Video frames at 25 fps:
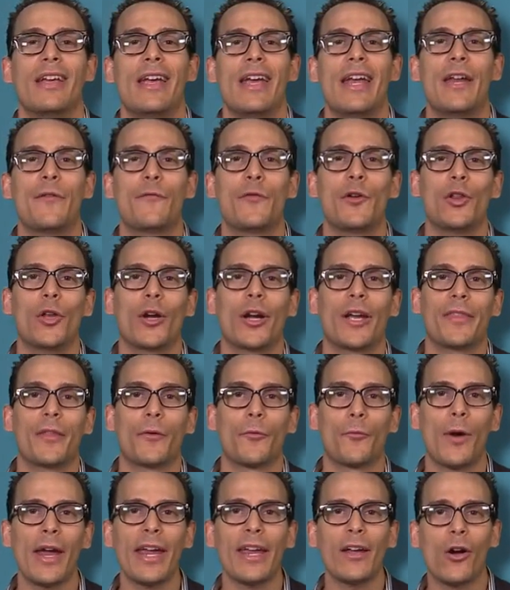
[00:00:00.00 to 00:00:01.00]
And if we look at the
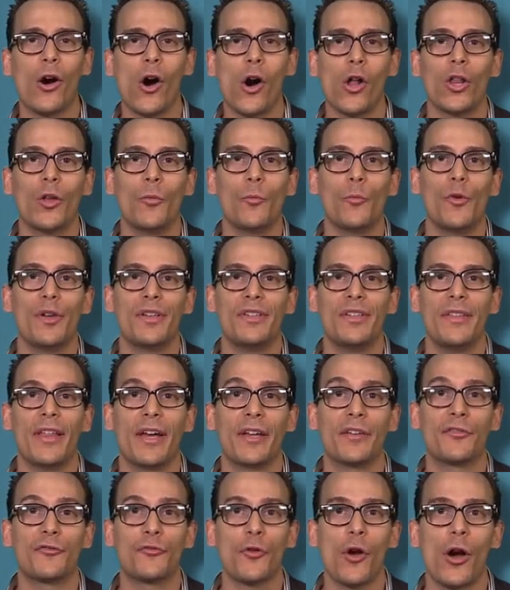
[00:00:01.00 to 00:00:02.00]
right column, we see
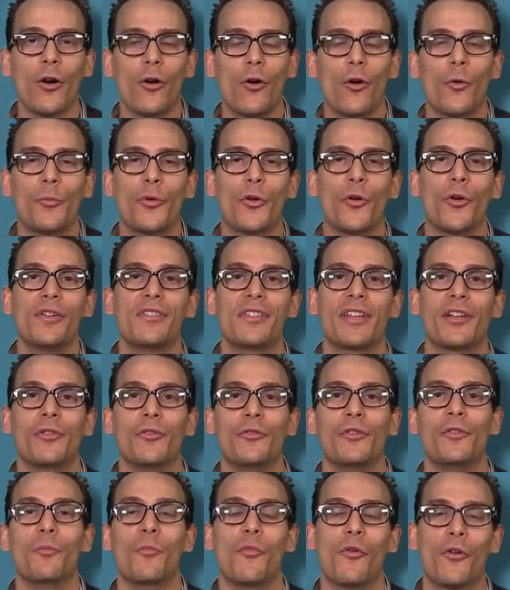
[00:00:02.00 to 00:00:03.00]
that strong opioids
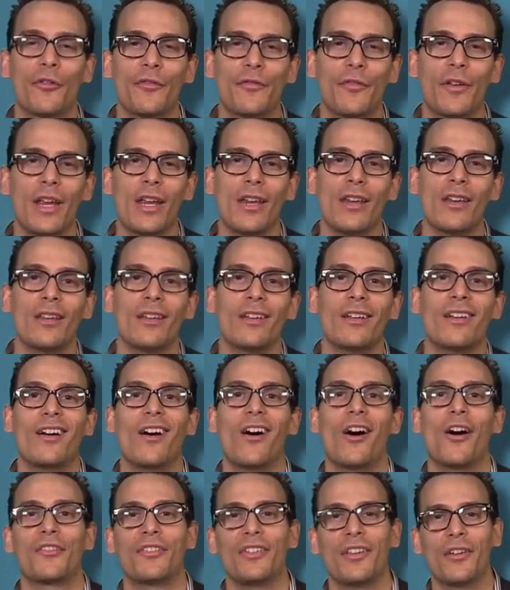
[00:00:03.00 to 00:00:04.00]
include morphine,
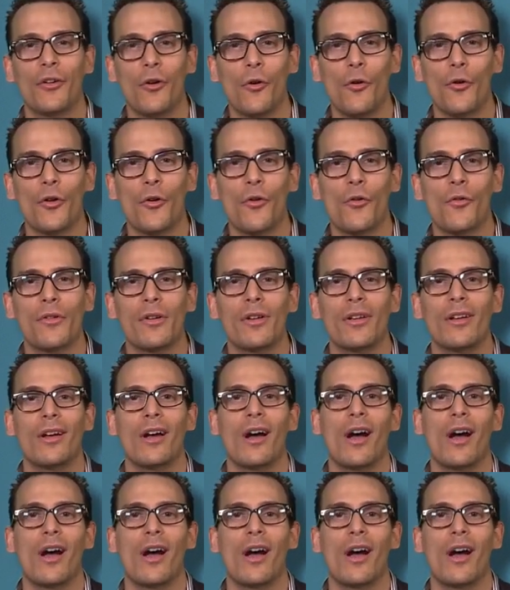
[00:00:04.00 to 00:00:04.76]
oxycodone,